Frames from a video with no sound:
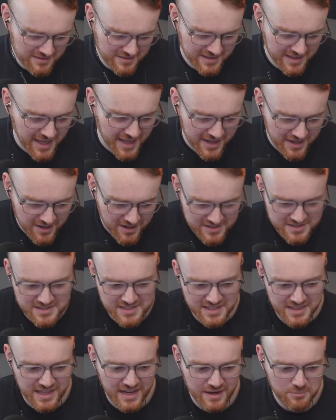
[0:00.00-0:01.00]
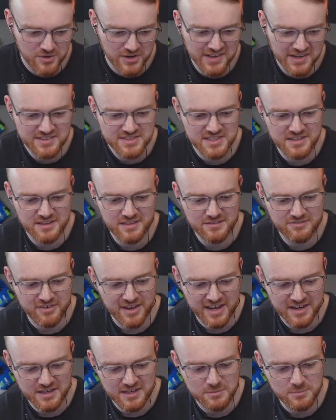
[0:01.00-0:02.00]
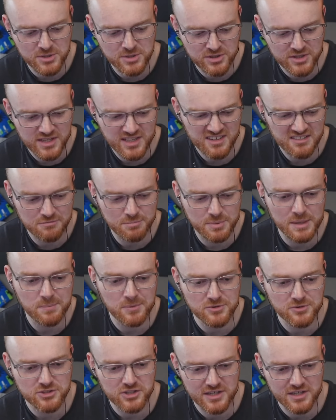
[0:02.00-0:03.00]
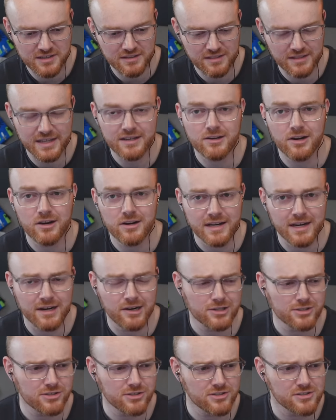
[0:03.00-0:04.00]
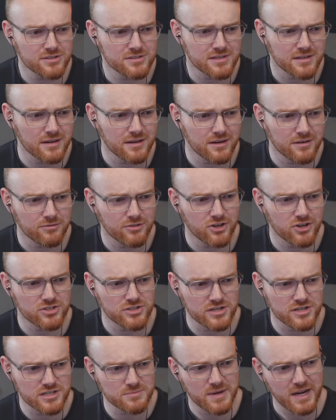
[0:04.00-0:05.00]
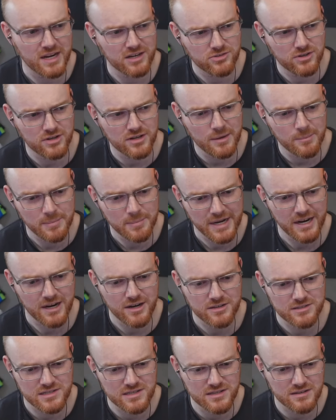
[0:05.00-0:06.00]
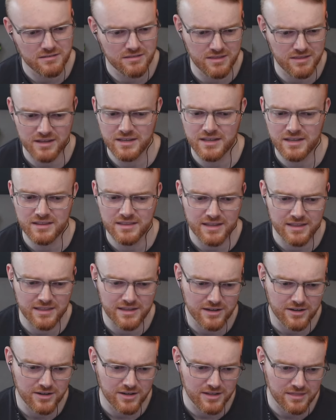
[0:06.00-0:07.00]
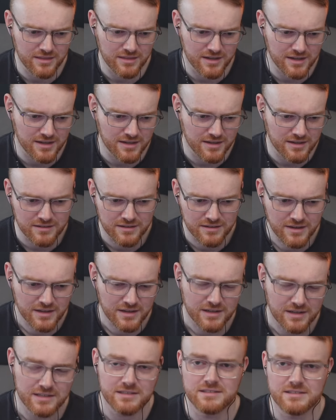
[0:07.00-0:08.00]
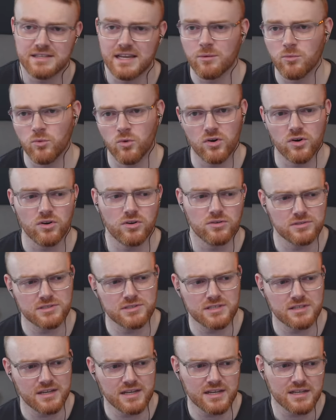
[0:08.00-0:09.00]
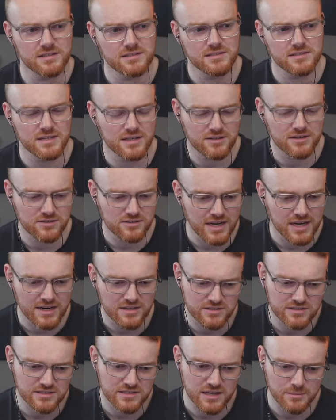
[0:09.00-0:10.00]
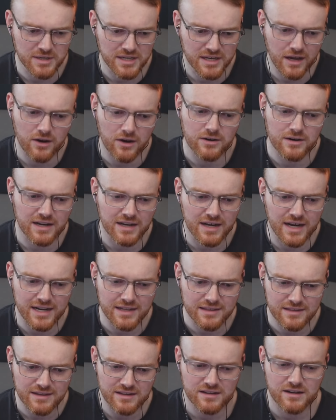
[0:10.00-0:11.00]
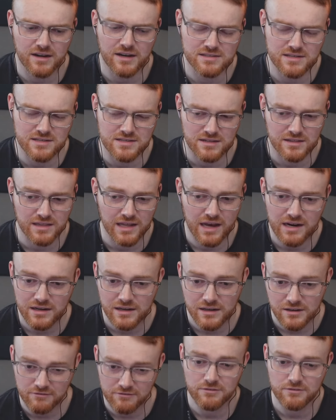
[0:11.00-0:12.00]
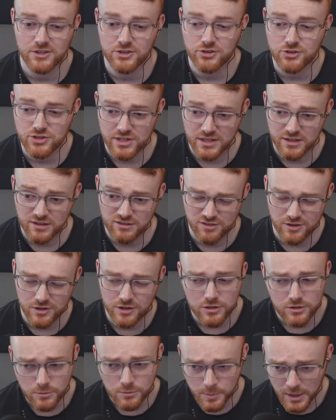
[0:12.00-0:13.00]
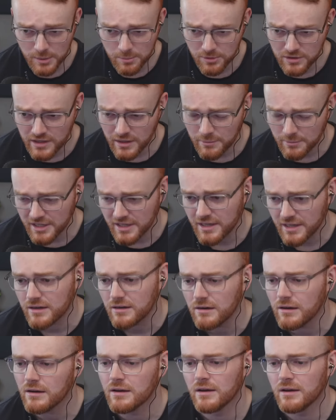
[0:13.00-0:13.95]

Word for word: chaos that that brings into the fan community of people trying to link our characters and our versions back to our empires and thinking that they're in the same worlds and things and interactions coming out, I think causes a lot of confusion for new people coming in.